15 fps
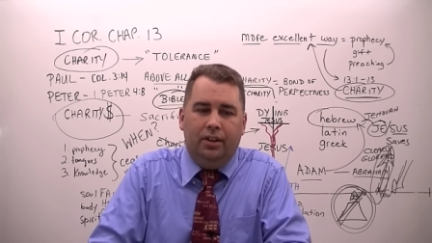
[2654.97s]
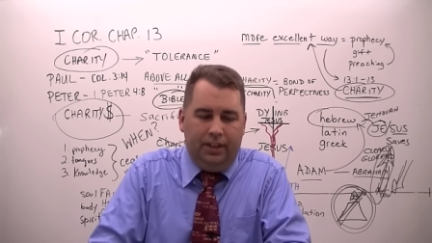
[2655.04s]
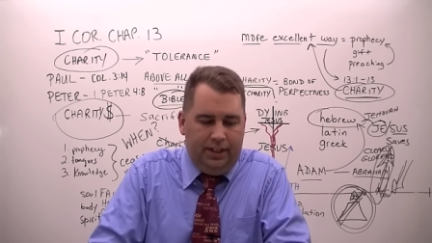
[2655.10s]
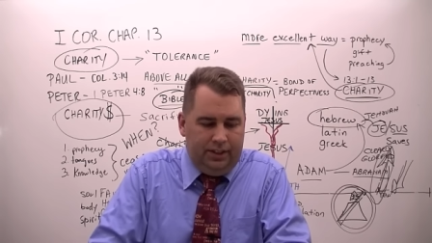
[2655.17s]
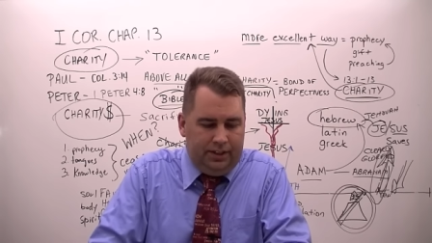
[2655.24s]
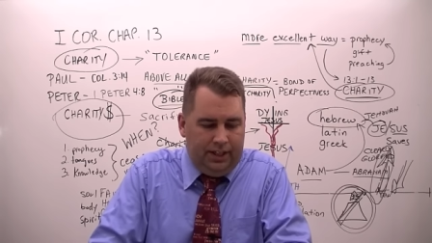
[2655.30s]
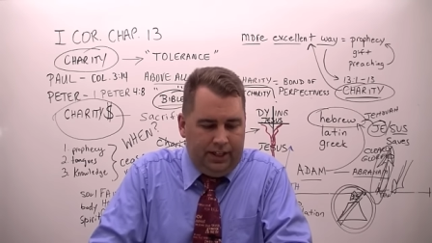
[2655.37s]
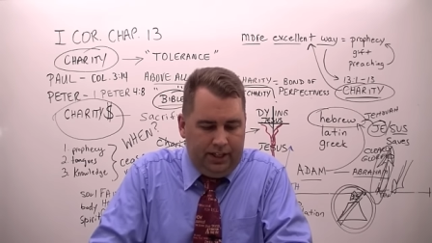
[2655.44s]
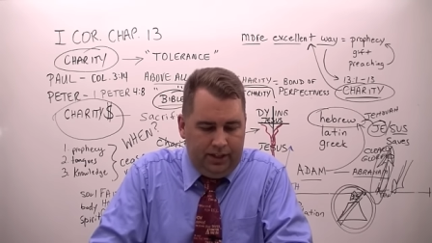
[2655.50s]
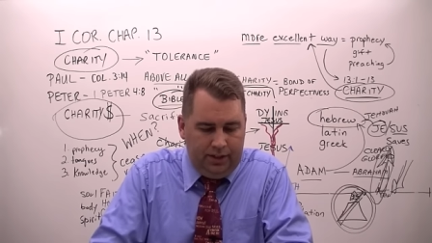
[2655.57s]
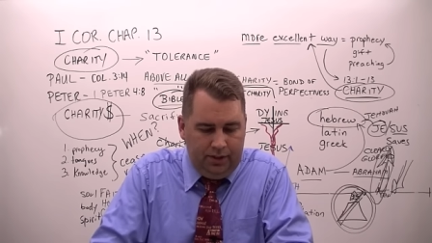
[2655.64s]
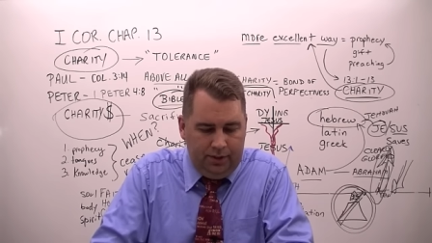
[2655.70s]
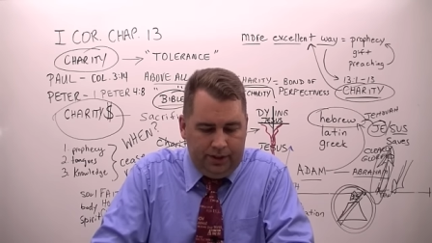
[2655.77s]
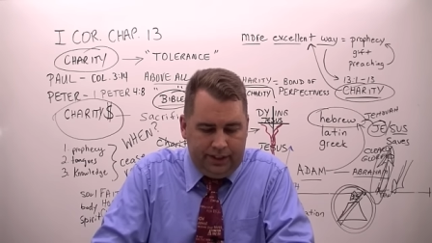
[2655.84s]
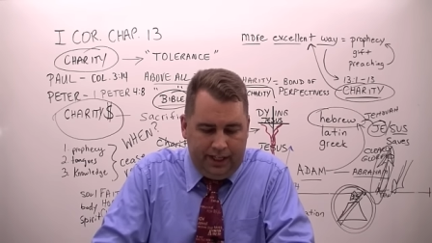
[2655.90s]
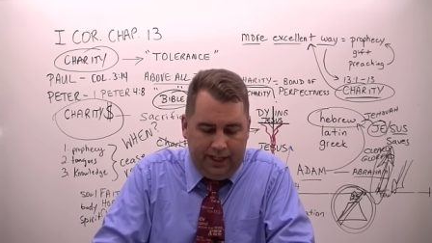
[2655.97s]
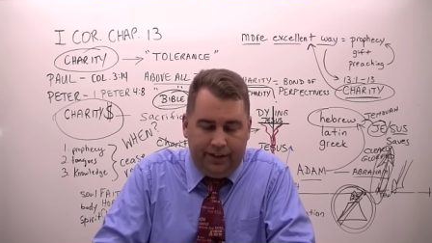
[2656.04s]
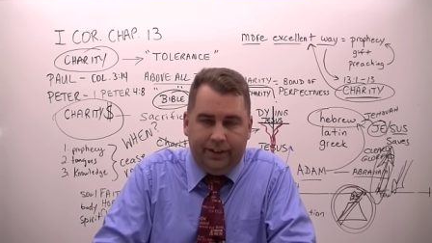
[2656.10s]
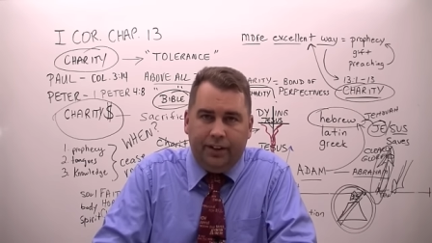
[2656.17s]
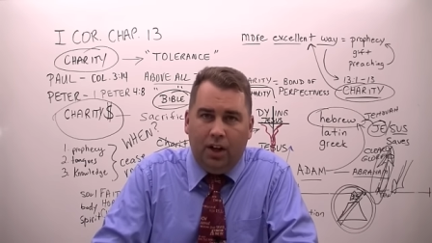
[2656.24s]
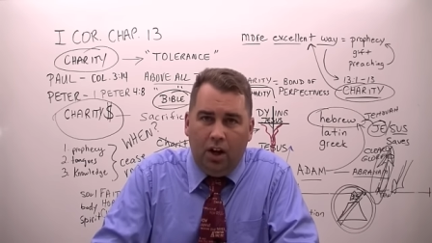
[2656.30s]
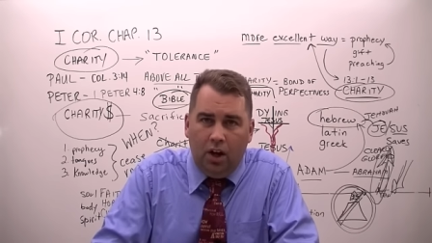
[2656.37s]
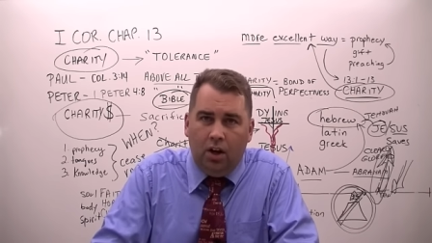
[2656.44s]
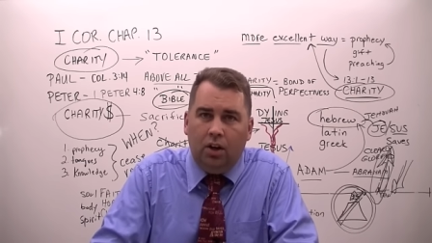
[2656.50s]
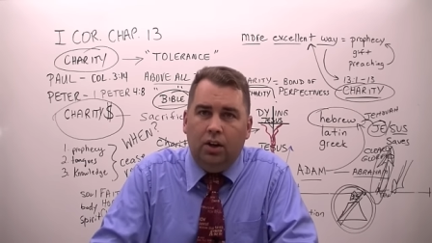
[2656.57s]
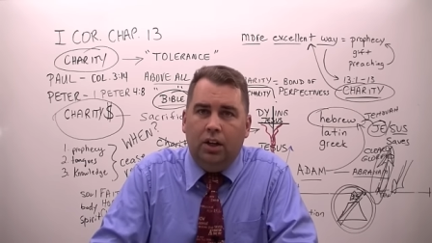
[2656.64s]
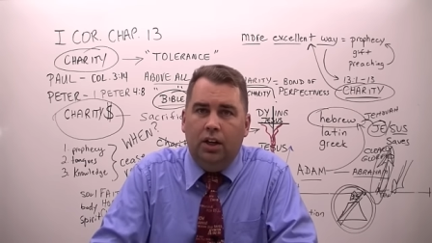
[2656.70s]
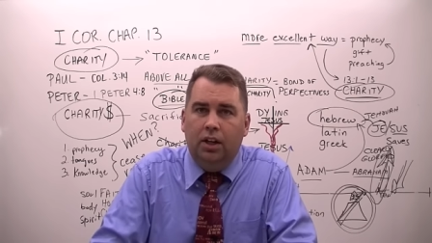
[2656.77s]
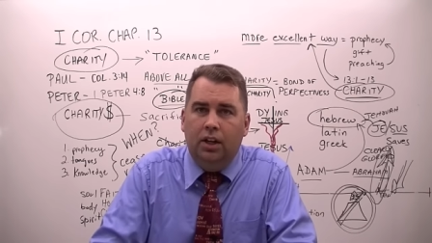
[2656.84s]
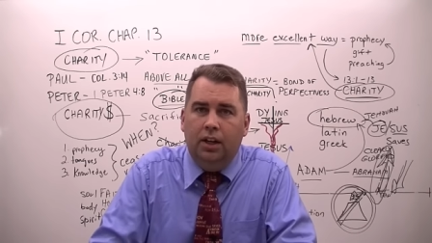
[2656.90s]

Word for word: The least they can do is get along